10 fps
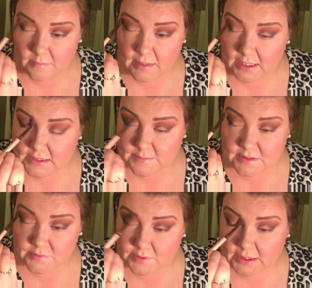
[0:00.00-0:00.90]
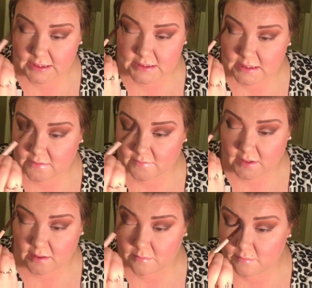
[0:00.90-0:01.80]
My husband's really
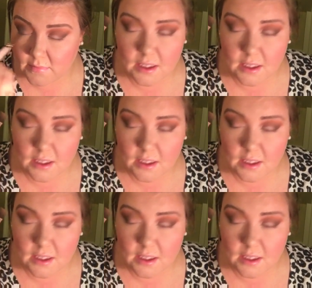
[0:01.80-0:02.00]
stuffed up.